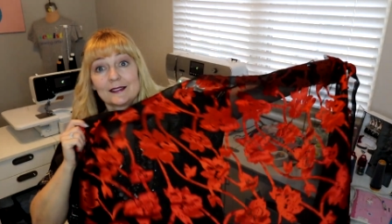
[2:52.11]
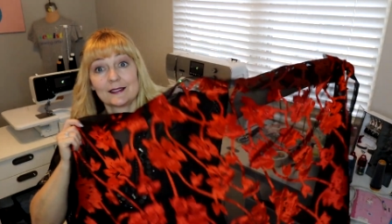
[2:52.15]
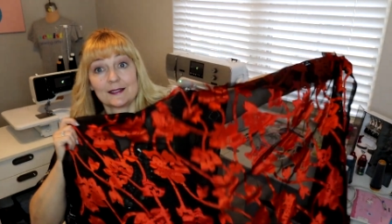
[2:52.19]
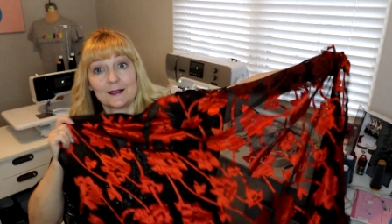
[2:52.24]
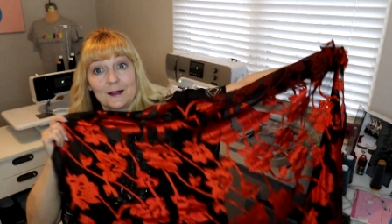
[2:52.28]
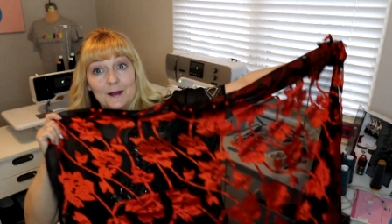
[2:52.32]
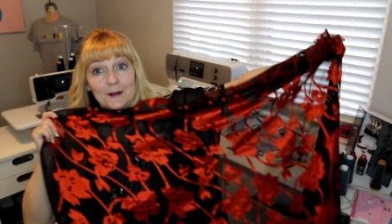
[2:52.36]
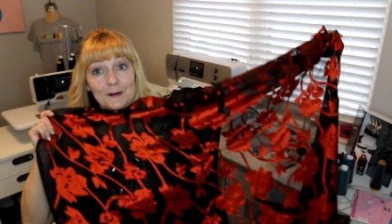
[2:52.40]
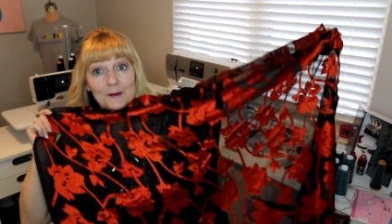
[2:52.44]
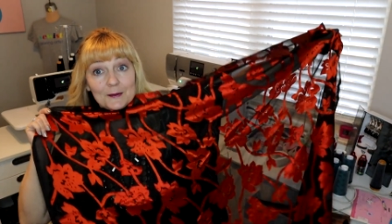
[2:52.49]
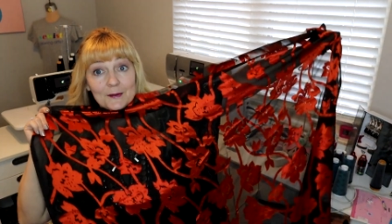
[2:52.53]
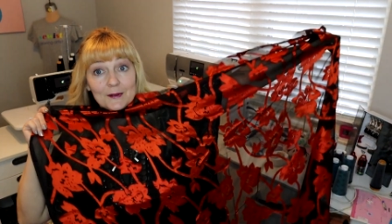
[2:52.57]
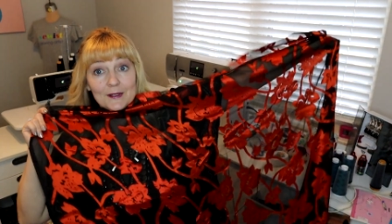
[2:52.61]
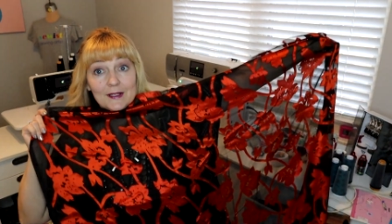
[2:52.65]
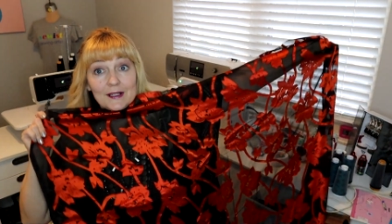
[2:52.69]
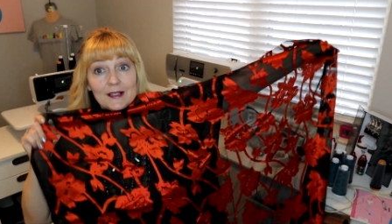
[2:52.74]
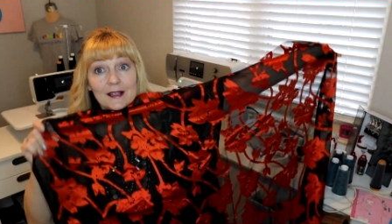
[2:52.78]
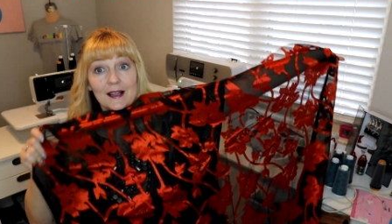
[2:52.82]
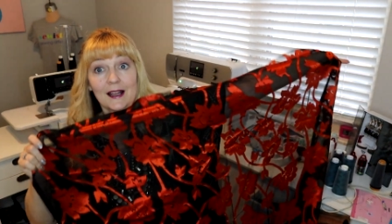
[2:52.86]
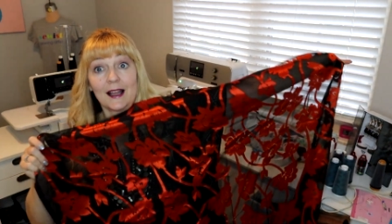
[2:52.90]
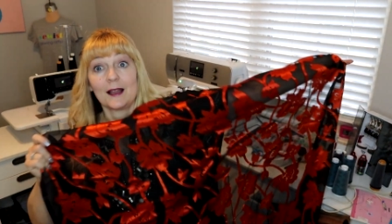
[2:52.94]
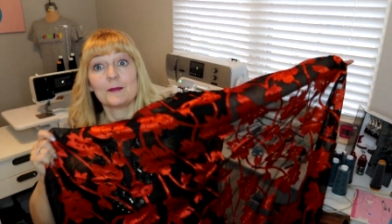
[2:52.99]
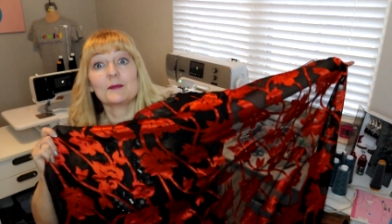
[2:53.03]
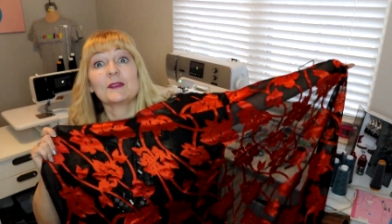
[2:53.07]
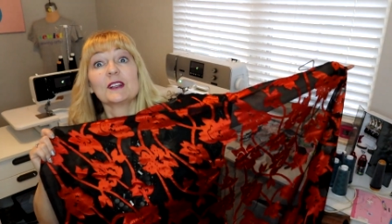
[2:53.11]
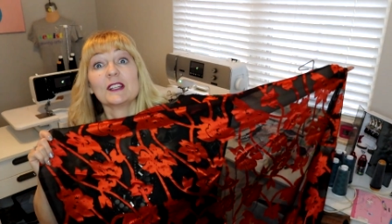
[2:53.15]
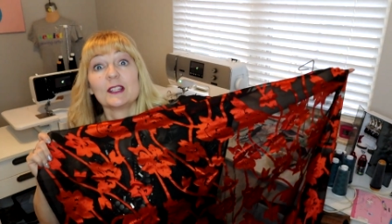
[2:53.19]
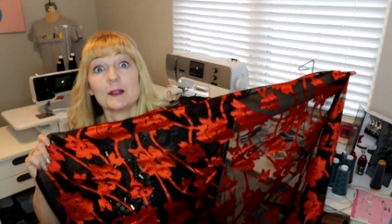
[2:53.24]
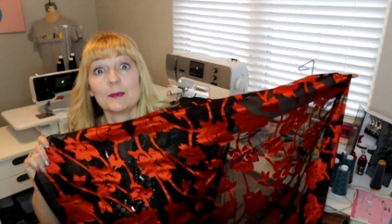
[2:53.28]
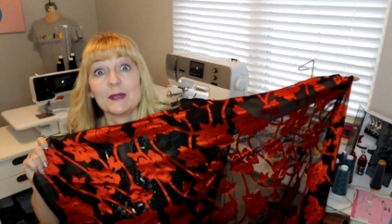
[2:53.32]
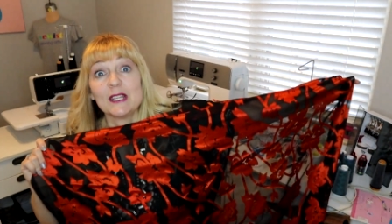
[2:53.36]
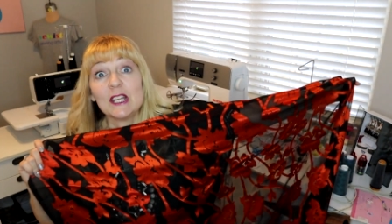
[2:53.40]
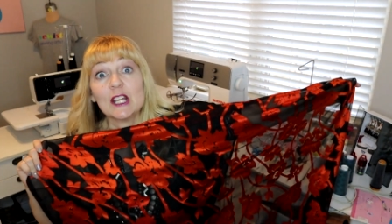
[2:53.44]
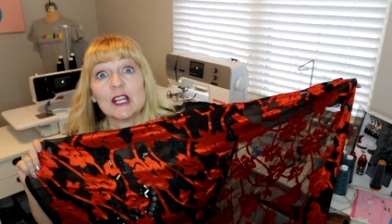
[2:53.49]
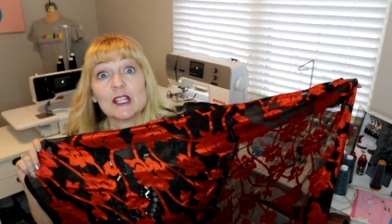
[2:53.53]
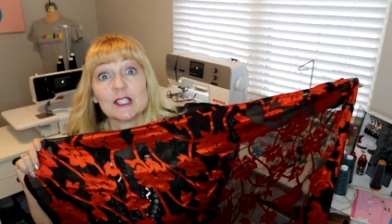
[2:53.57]
So I'm
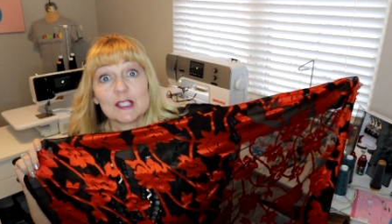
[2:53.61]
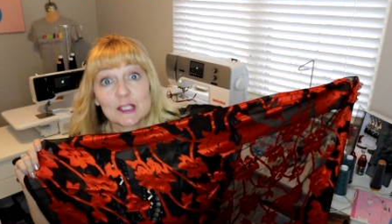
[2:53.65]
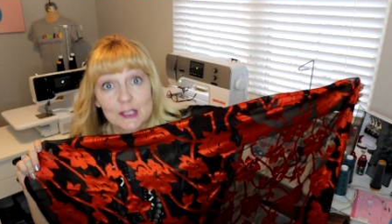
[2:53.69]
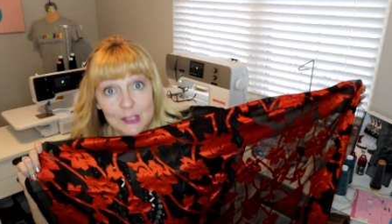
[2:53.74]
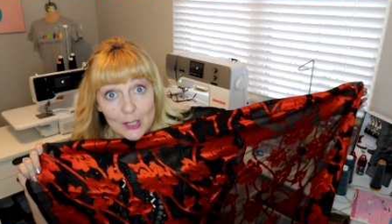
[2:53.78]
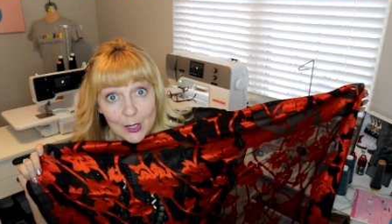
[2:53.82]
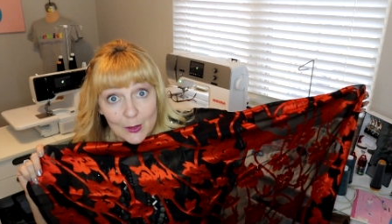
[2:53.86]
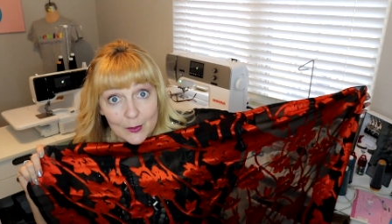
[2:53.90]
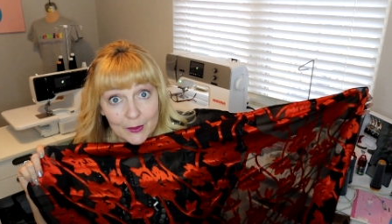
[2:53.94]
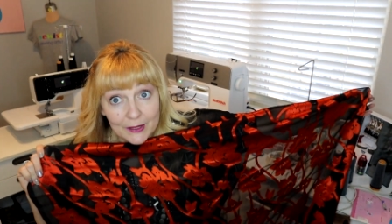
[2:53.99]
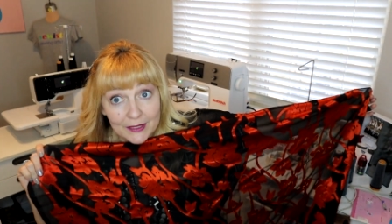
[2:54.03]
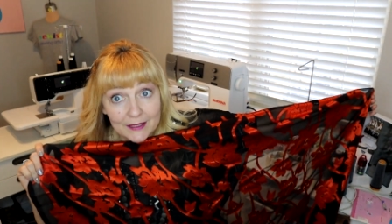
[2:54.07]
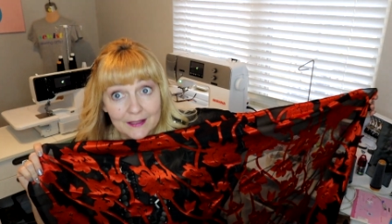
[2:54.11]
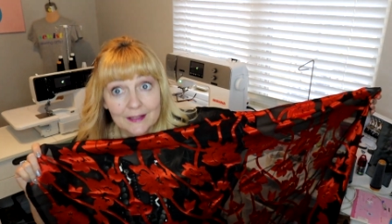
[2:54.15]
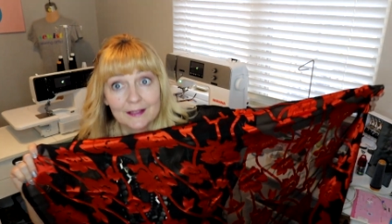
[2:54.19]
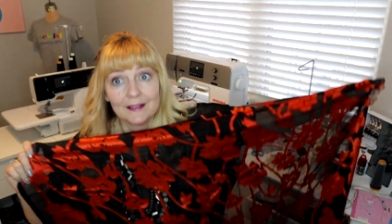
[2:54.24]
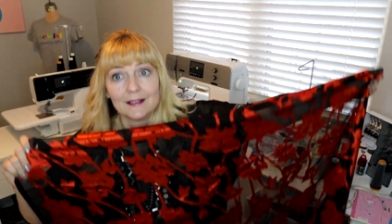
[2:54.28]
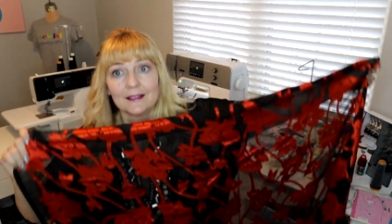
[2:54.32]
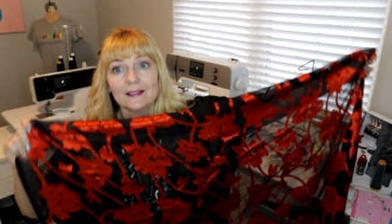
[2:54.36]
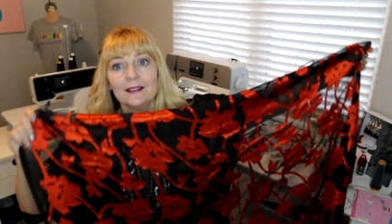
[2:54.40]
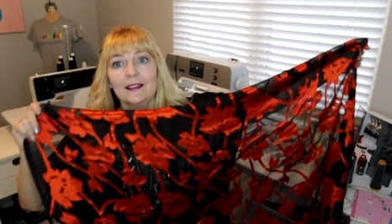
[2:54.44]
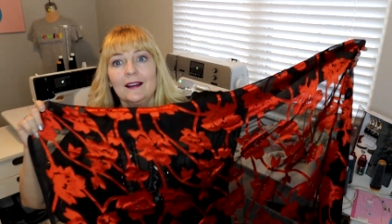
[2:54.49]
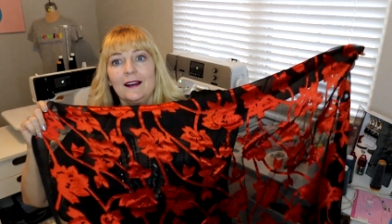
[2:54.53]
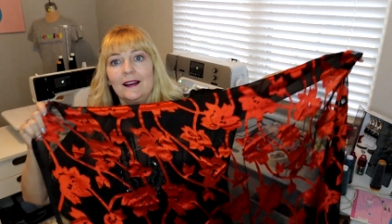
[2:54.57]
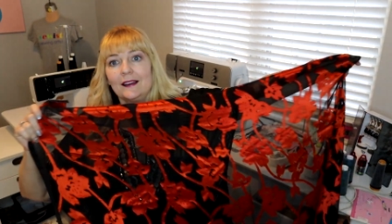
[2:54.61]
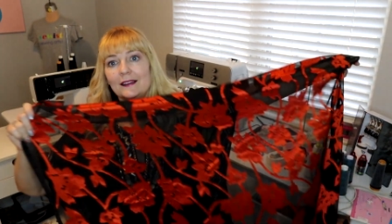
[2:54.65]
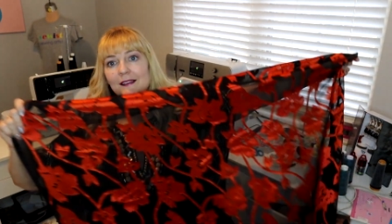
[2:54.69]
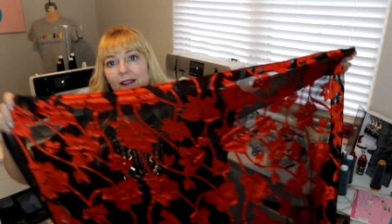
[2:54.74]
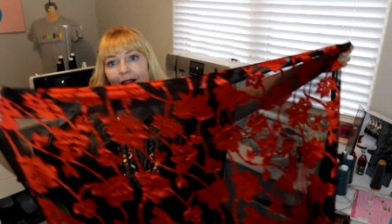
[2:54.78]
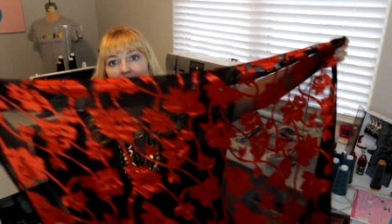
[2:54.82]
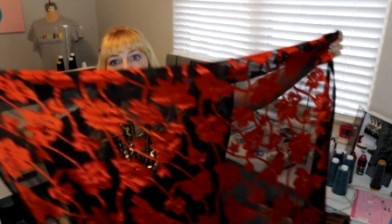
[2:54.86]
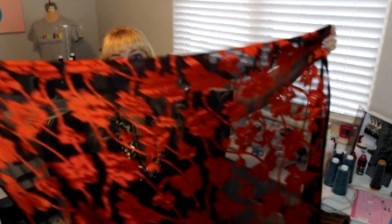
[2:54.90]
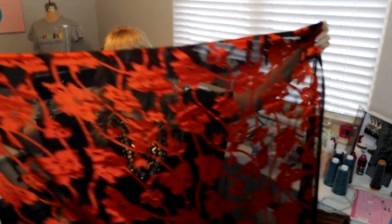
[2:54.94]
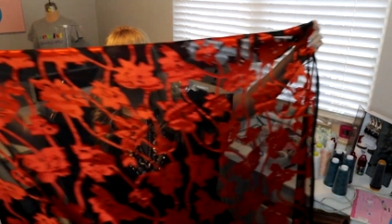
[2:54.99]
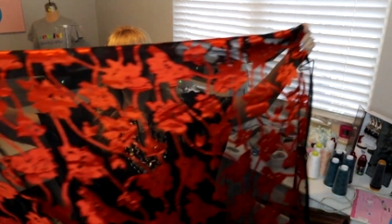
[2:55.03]
gonna be sewing a lot.